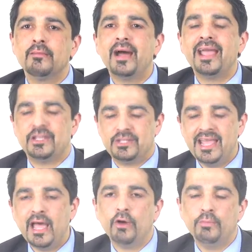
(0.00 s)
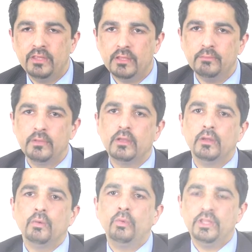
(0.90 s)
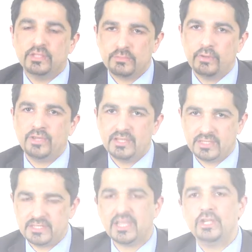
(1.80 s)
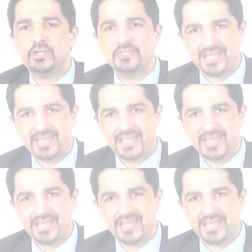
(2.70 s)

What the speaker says: by actually helping them with smoking cessation